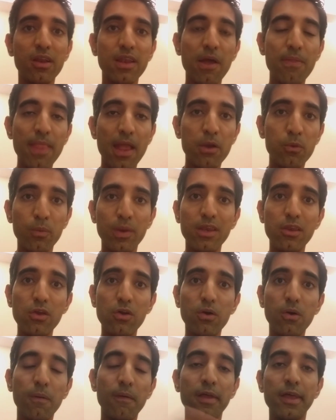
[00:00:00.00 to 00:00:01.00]
And on that
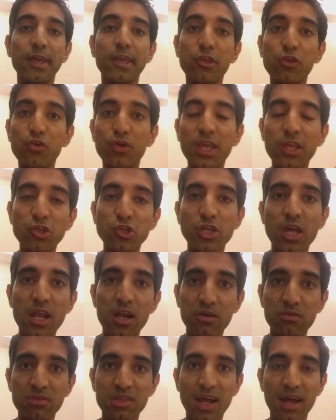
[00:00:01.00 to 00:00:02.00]
video, you can
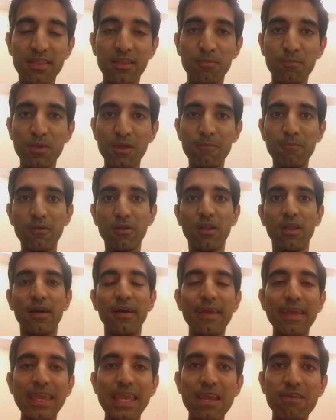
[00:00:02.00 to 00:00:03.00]
share it with other people.
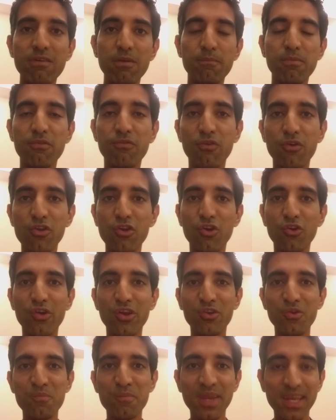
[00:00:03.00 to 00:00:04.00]
Even before you're
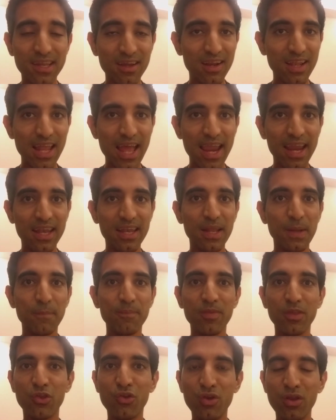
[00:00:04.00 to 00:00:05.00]
going to meet a client,
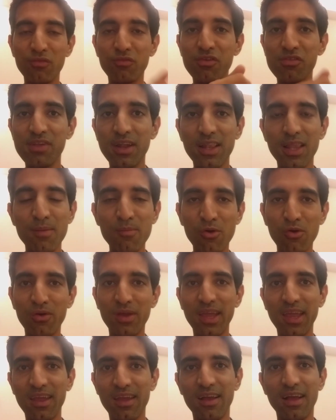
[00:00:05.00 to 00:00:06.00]
if you send them, oh,
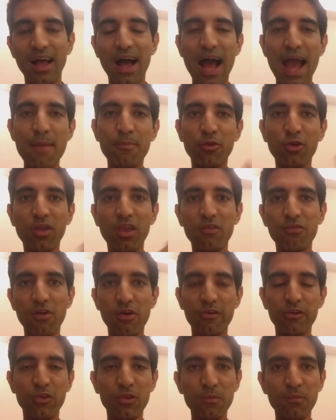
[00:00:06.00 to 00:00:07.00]
hey, I'm looking
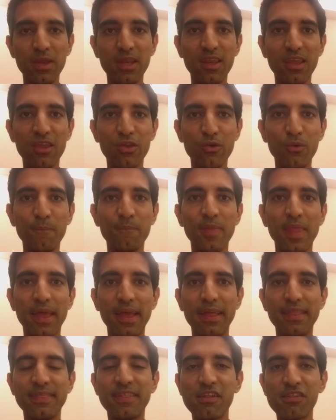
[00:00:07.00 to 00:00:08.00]
forward to meeting you.
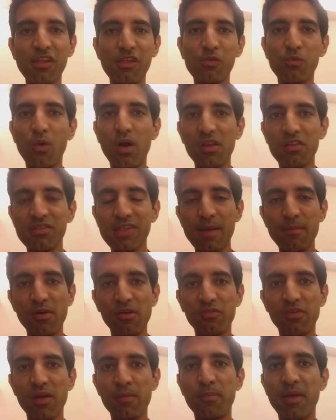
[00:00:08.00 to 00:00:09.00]
This is what some
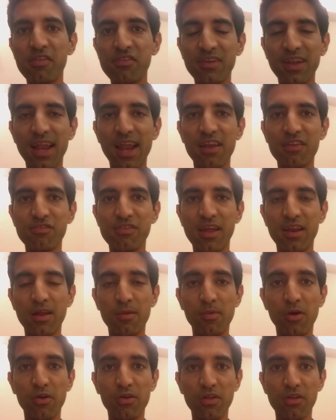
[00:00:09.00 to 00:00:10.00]
of our best clients said
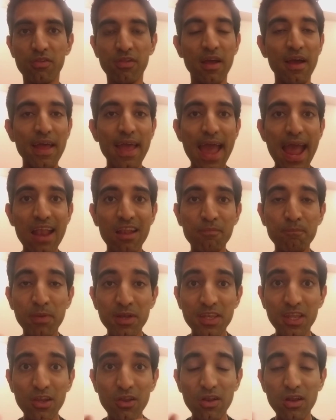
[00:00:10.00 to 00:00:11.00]
about us. And
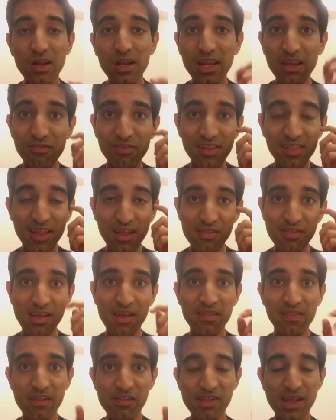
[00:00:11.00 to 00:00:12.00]
particularly if
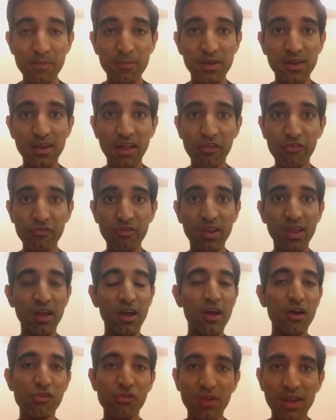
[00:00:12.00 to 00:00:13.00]
they're in the same industry.
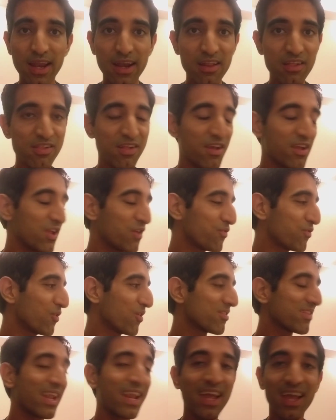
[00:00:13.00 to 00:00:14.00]
So let us say if
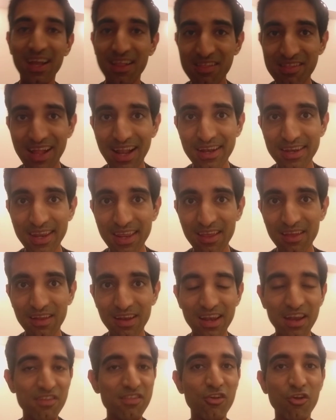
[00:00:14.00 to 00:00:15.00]
you're selling consulting,
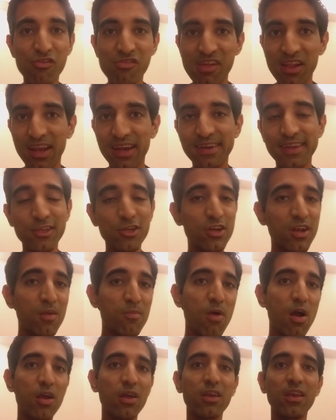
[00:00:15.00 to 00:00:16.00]
let's say you're selling digital
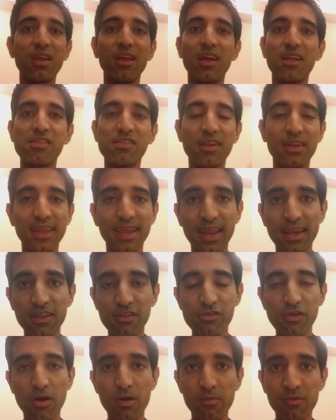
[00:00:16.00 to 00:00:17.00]
marketing consulting, any
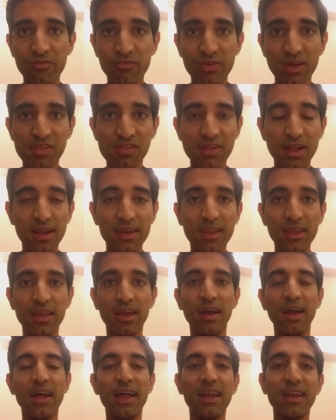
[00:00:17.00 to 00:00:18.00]
sort of consulting,
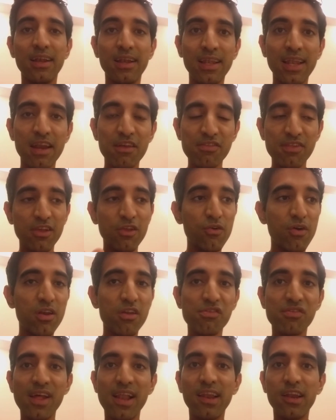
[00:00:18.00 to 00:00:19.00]
let's say you want
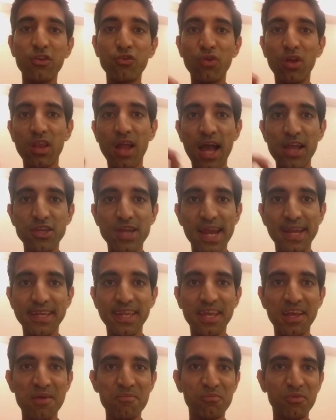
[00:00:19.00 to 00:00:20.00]
to sell it to a large
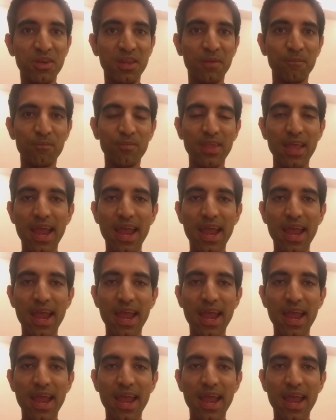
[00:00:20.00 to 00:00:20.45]
IT company.